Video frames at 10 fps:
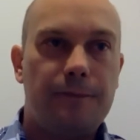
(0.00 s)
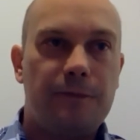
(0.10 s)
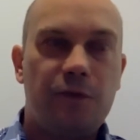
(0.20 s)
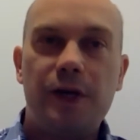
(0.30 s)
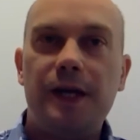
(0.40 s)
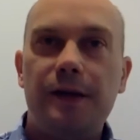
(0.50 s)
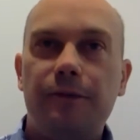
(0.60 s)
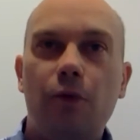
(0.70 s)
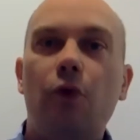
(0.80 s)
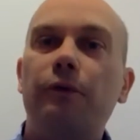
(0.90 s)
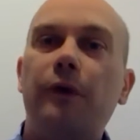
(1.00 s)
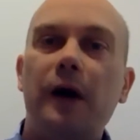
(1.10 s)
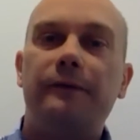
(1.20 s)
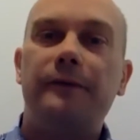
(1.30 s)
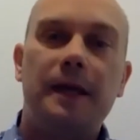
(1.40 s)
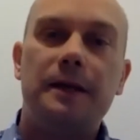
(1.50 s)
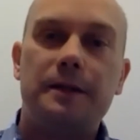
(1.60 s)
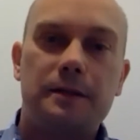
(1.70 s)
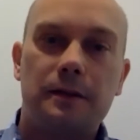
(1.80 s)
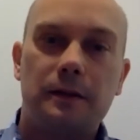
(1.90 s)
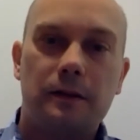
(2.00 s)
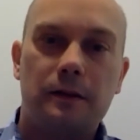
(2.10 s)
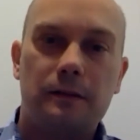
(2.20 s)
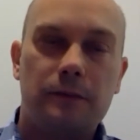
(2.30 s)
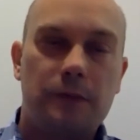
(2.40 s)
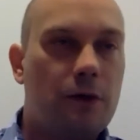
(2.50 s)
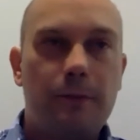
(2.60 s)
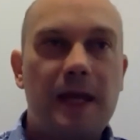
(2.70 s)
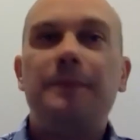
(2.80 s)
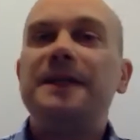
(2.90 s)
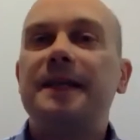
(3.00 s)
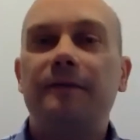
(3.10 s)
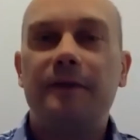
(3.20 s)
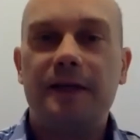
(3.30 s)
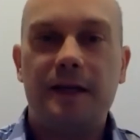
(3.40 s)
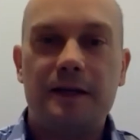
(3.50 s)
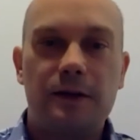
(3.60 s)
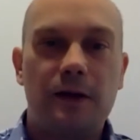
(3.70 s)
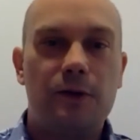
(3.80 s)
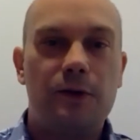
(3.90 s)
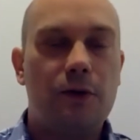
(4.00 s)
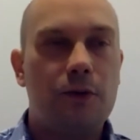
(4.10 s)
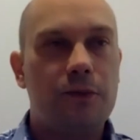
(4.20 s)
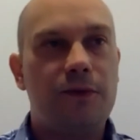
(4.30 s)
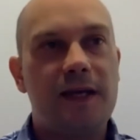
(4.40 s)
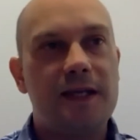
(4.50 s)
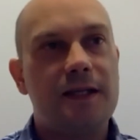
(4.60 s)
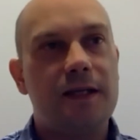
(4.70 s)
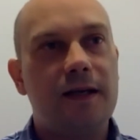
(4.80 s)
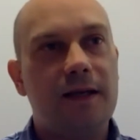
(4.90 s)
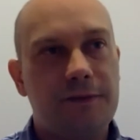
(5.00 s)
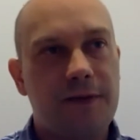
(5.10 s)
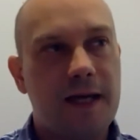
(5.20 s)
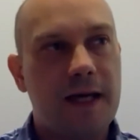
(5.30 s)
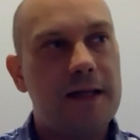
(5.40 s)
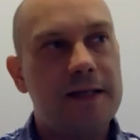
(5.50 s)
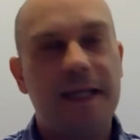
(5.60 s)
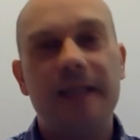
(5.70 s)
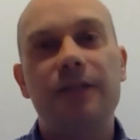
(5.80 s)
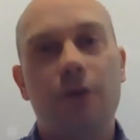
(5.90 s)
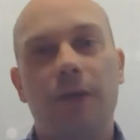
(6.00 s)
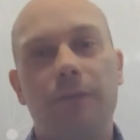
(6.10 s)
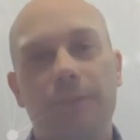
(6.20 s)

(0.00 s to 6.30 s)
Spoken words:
3, 4, 5 years, maybe 7 years. I don't know. Things in healthcare take time.